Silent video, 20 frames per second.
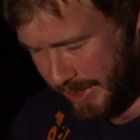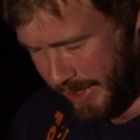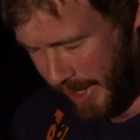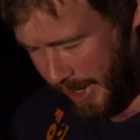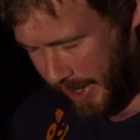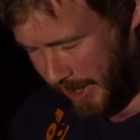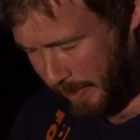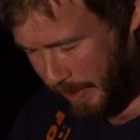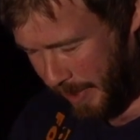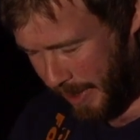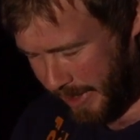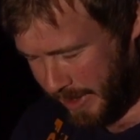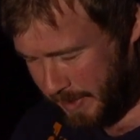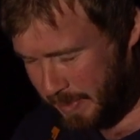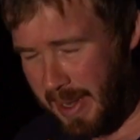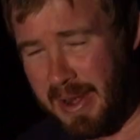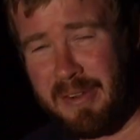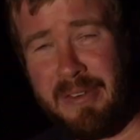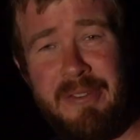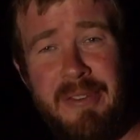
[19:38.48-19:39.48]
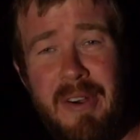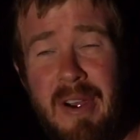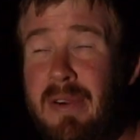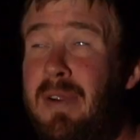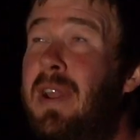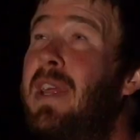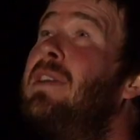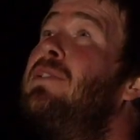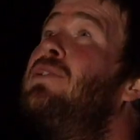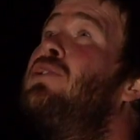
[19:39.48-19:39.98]
chuck, but it's been a
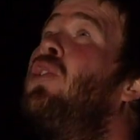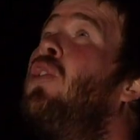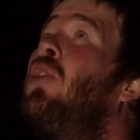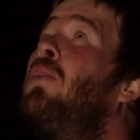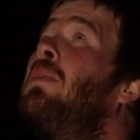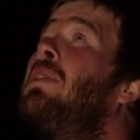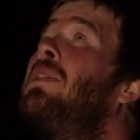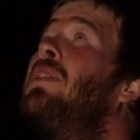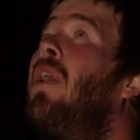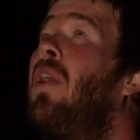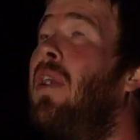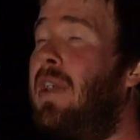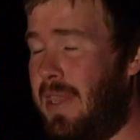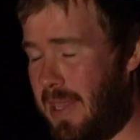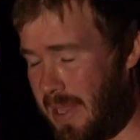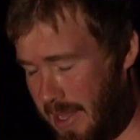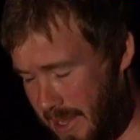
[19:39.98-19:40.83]
thoroughly enjoyable night.